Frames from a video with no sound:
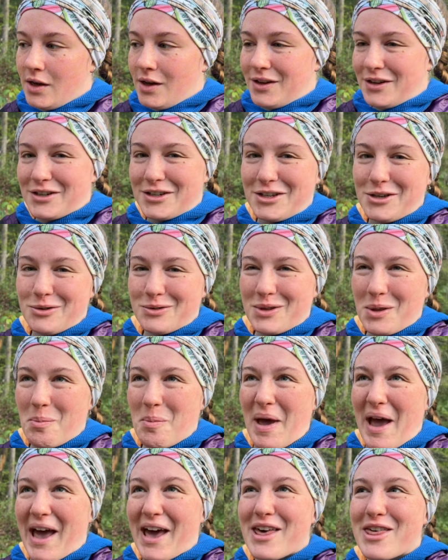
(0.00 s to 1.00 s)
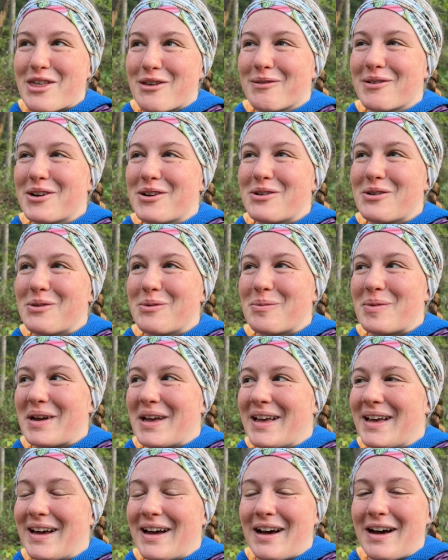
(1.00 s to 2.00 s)
just used the bathroom,
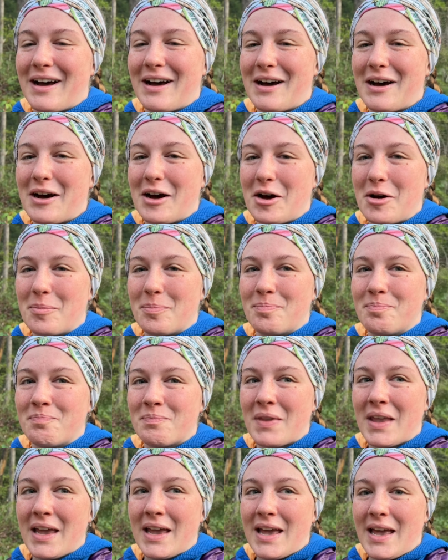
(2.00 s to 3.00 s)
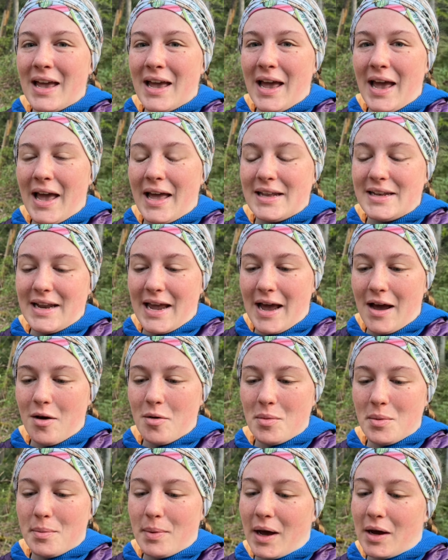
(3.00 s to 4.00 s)
and now
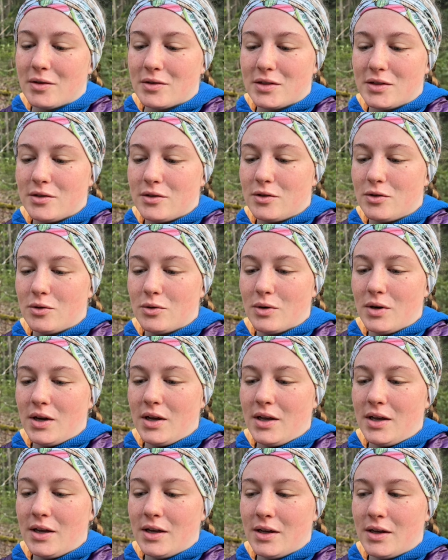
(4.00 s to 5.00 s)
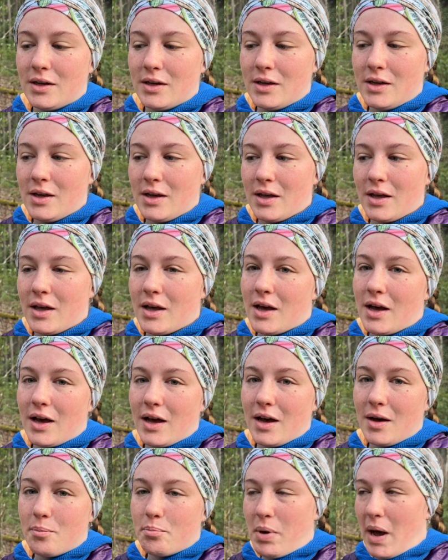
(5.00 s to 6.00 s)
I'm about to
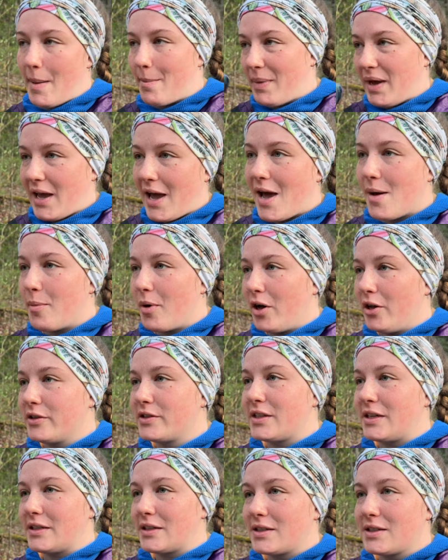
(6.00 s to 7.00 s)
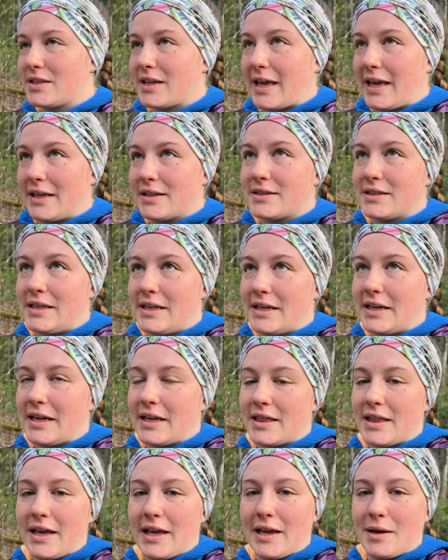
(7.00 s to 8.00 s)
pop my eyeballs in because I can't see
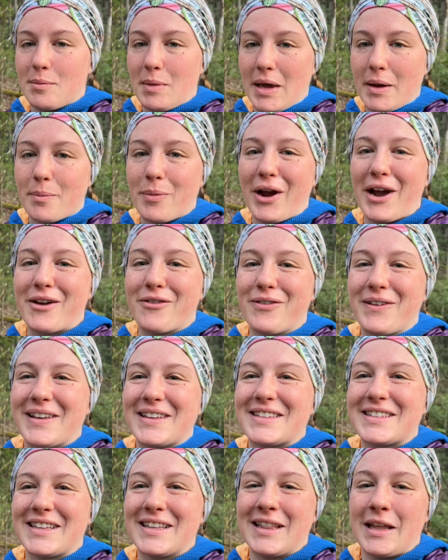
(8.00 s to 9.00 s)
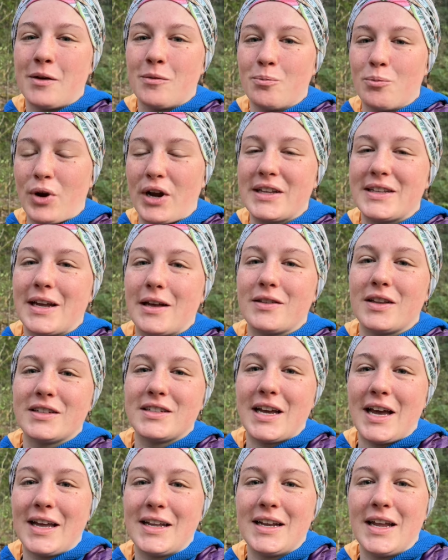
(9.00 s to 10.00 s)
anything, make breakfast, and then break down the
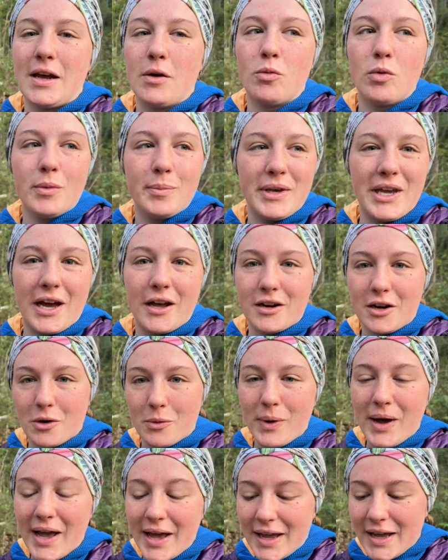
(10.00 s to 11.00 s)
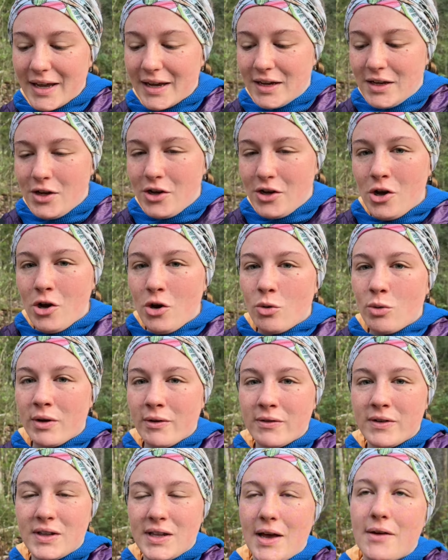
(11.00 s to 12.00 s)
tent, and we'll be on our way. We
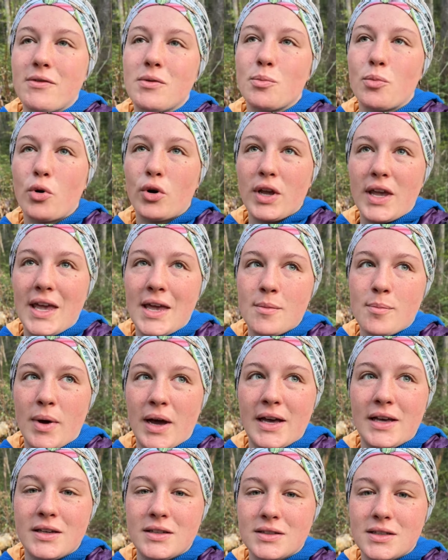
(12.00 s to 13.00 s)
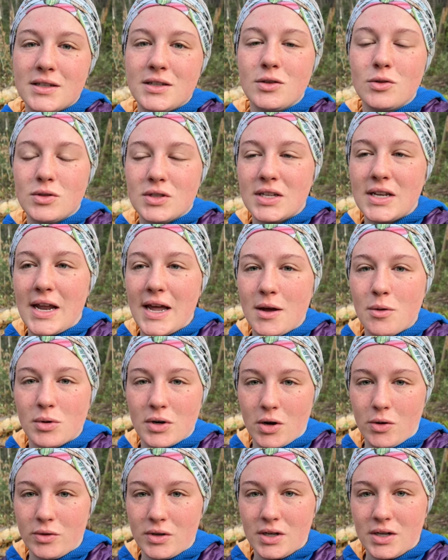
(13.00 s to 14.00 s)
have 11.8 miles to do today. We're
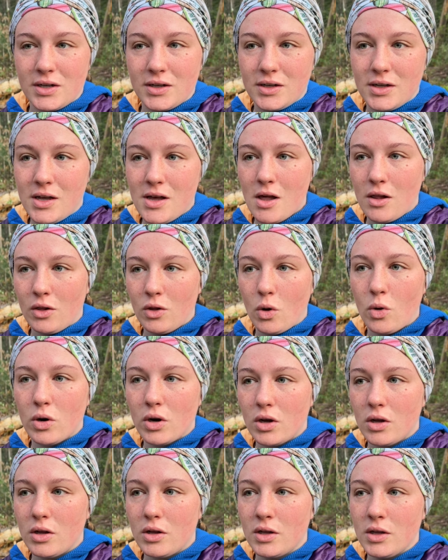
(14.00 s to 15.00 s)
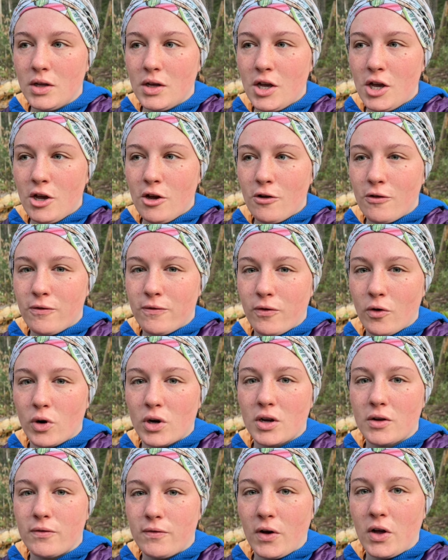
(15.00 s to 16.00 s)
going to Laurel
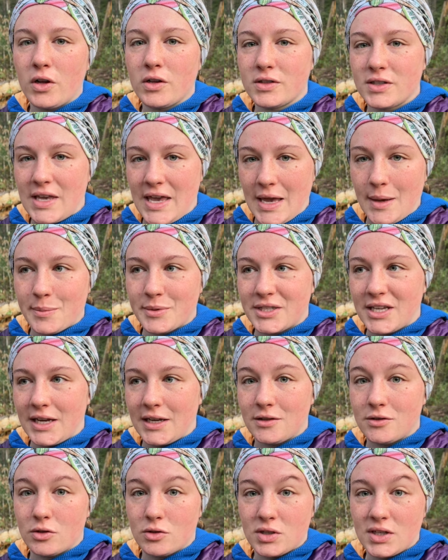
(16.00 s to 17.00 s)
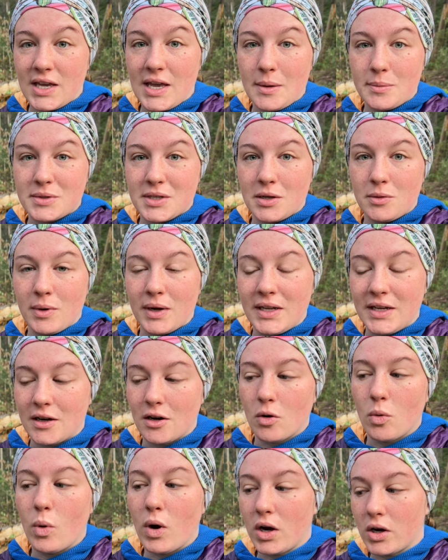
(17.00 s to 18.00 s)
Fork Falls Campsite, so it's a campsite right
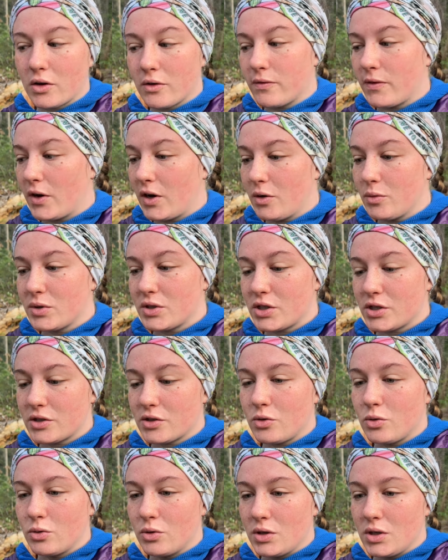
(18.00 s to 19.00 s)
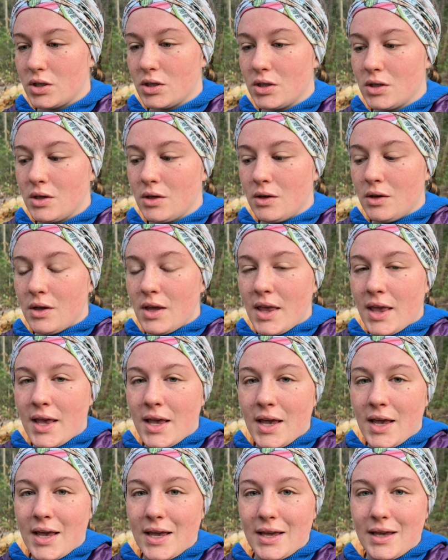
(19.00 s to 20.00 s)
near a waterfall, which is cool.
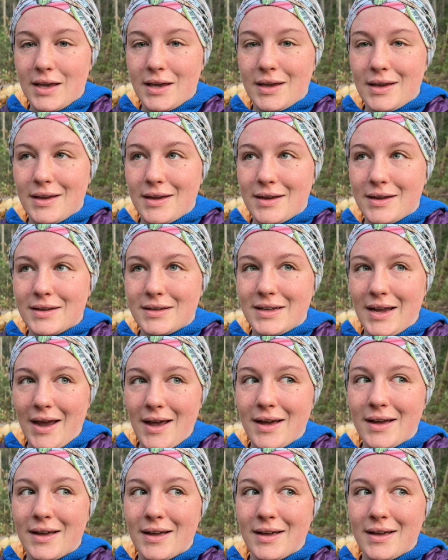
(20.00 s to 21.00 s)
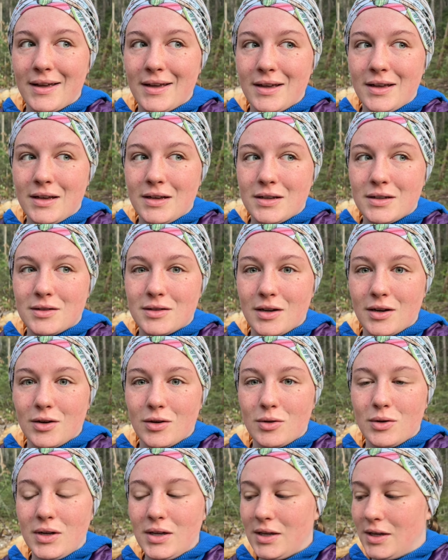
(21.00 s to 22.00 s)
And yeah, so